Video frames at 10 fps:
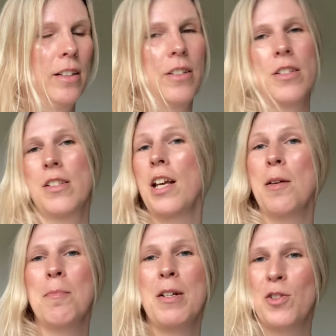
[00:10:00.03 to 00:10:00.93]
The
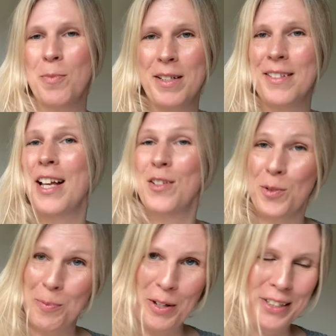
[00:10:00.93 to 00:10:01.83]
same measurement as
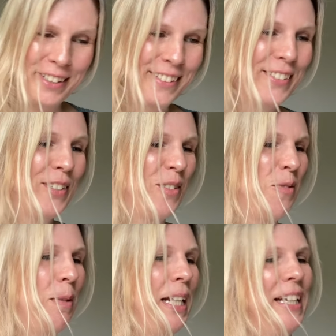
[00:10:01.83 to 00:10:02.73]
your body, so to
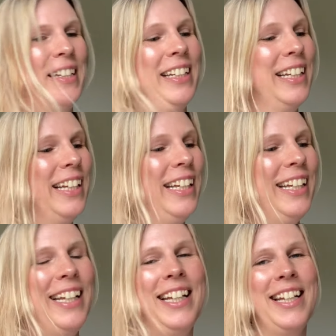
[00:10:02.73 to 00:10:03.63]
speak.
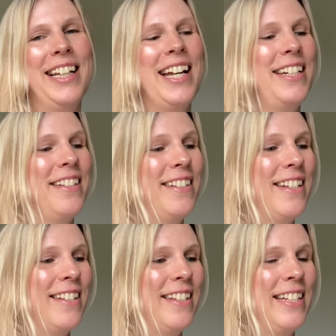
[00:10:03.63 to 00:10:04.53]
And it
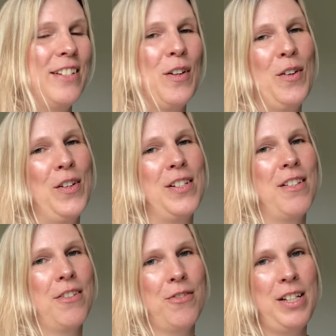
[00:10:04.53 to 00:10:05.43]
is knit on
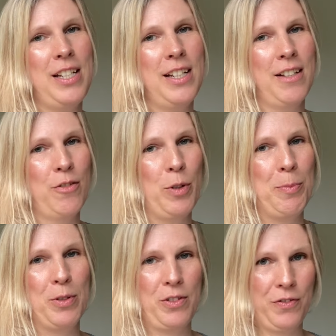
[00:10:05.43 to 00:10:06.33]
3 and
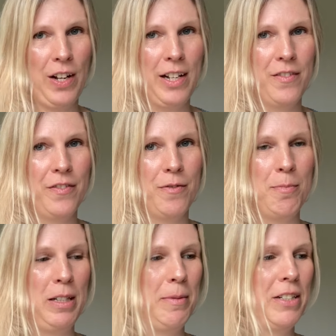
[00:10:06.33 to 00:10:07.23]
3.5
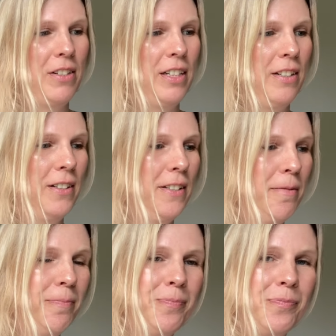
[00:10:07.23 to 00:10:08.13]
millimeter needles.
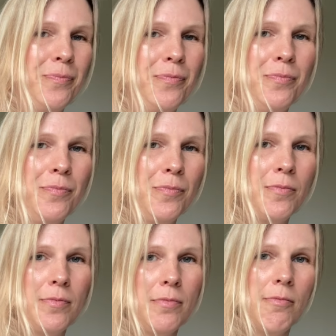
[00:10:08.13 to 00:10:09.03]

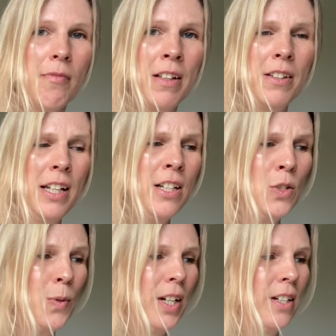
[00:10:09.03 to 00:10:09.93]
The
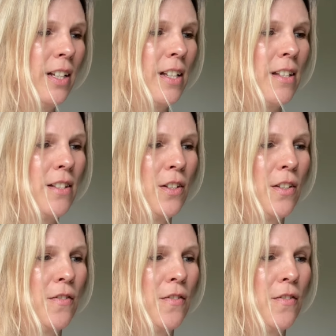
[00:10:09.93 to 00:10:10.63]
next one is the